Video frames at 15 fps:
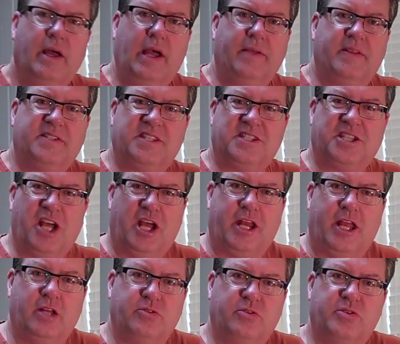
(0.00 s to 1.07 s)
Hi, this is
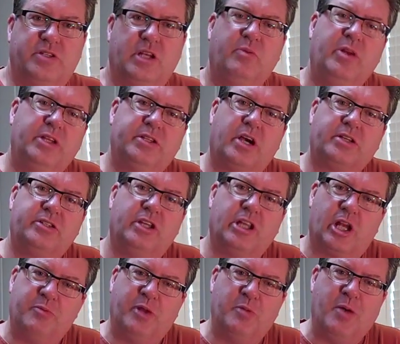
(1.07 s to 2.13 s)
Scott Andrews, and I want to talk to you
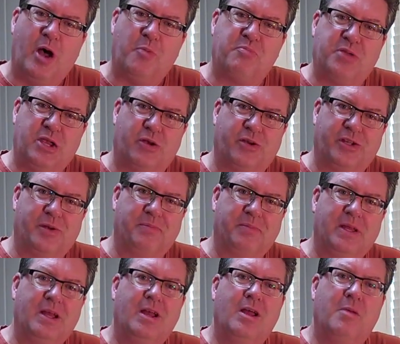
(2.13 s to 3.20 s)
a little bit about Purium.
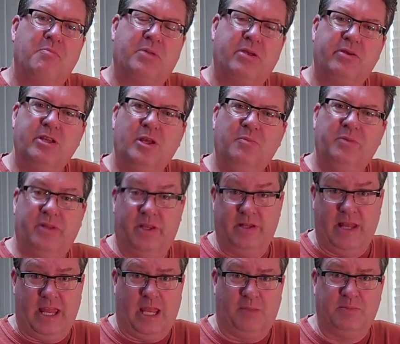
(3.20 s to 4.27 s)
Purium, the
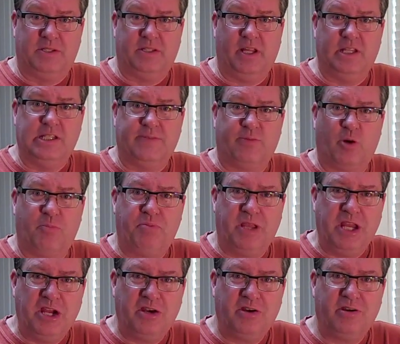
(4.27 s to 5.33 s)
name, stands for
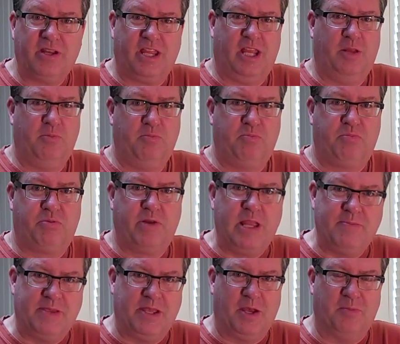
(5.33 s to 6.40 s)
pure and
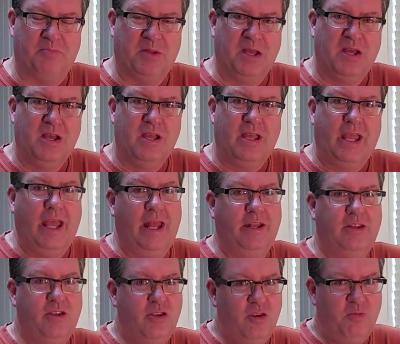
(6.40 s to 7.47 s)
premium.
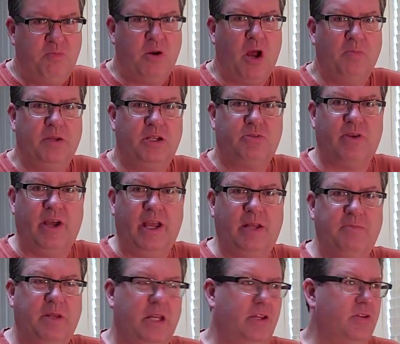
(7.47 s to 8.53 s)
And you've probably
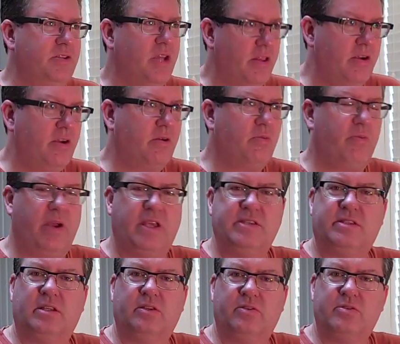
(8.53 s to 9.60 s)
tried many of those other
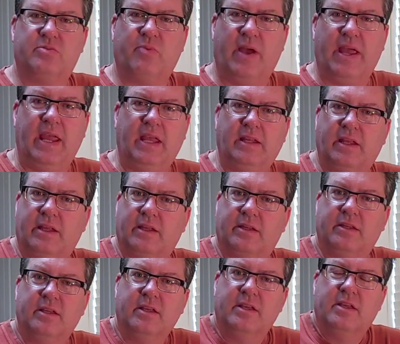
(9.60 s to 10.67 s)
ways to lose weight
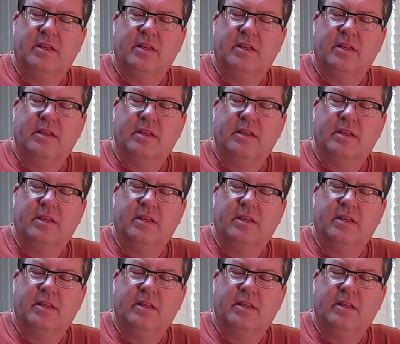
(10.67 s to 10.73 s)
and